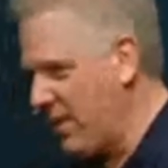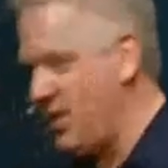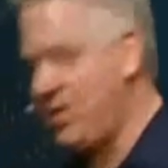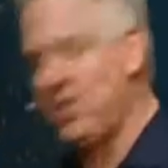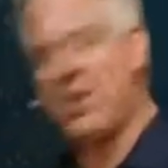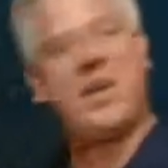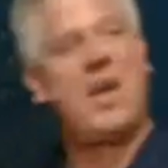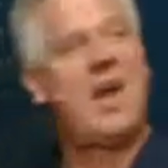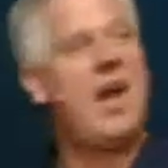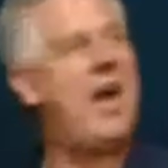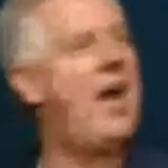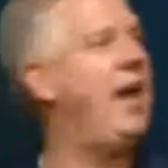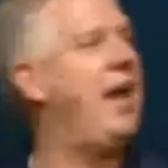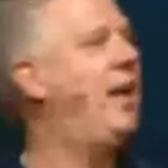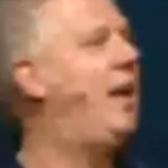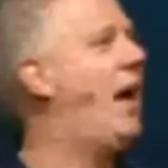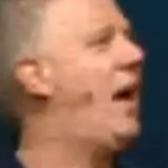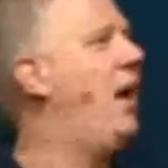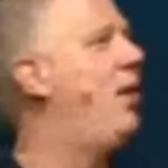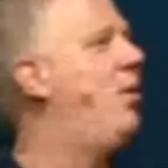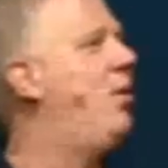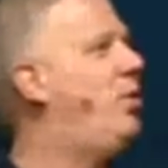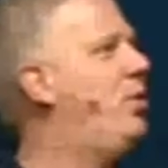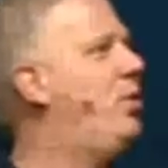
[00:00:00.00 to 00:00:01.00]
is a guy
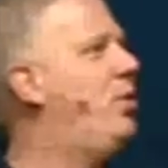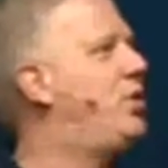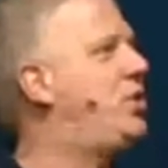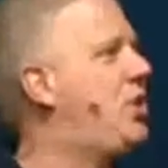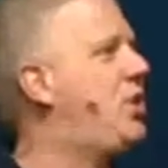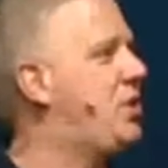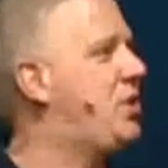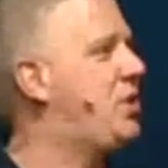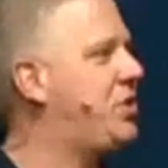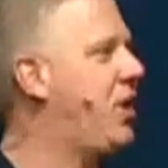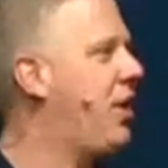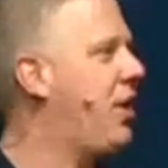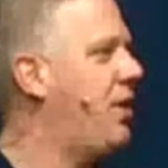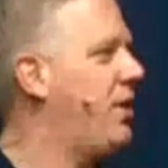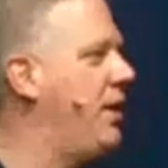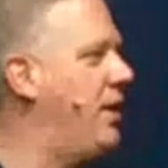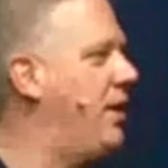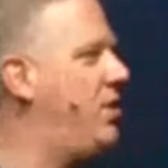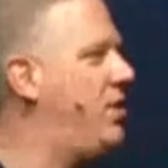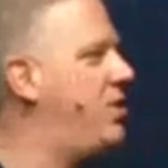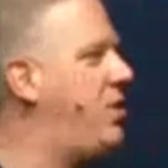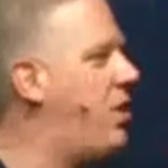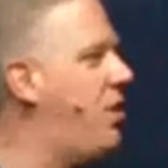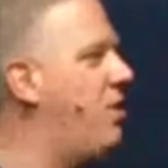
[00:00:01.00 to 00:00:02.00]
now who has just started
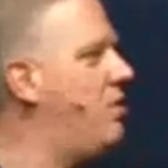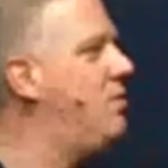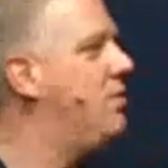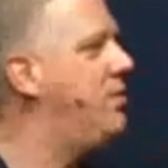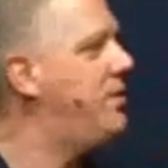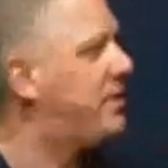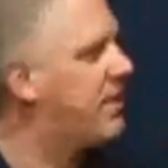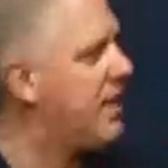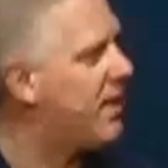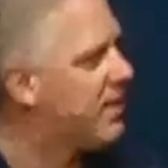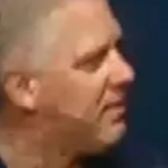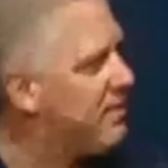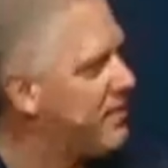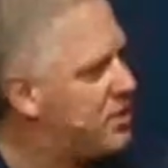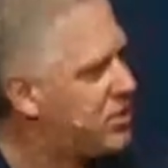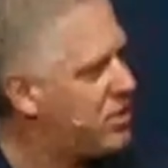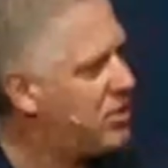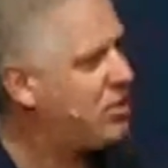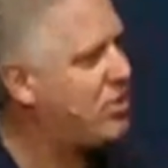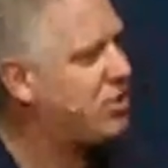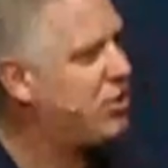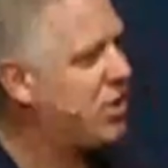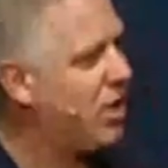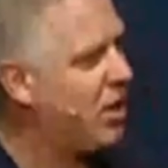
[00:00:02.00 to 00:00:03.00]
his own
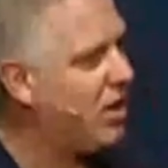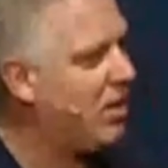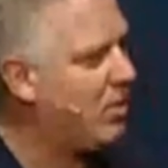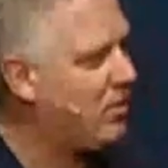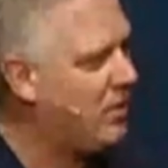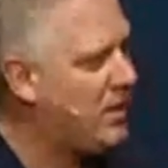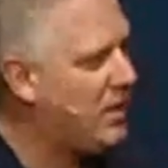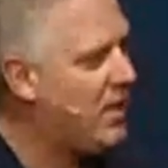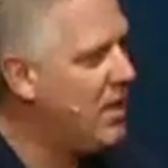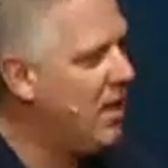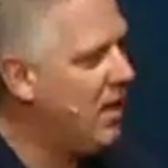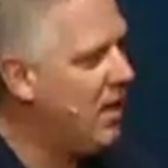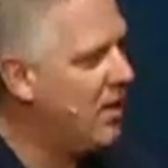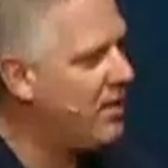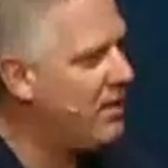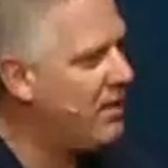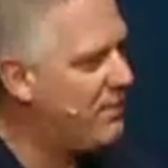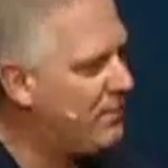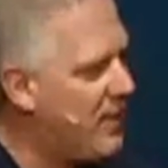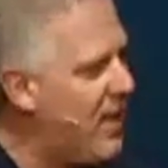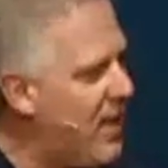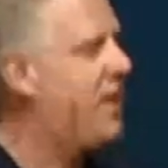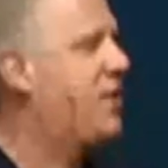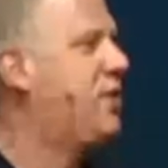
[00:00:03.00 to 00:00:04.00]
television show on the
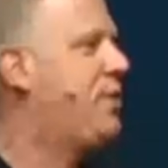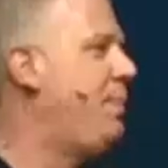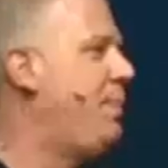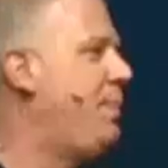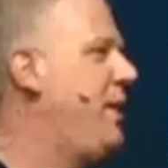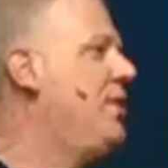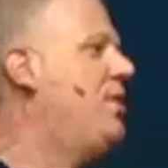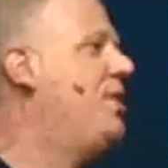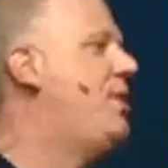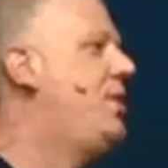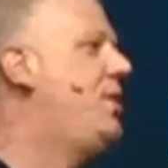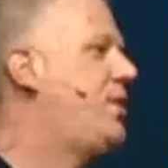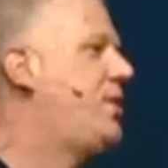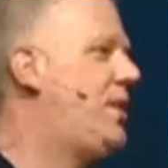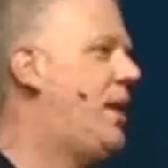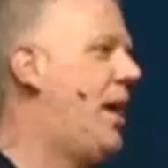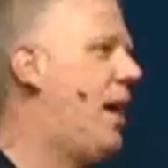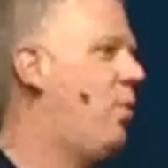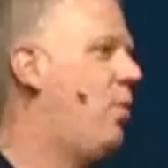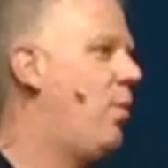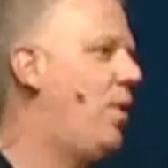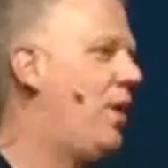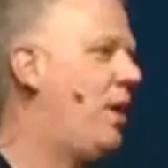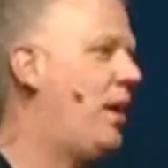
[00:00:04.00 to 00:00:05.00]
Fox Business
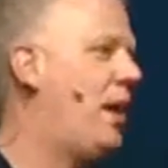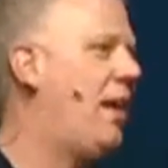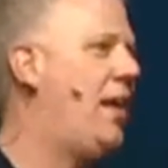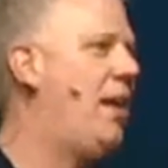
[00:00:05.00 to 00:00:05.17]
Network,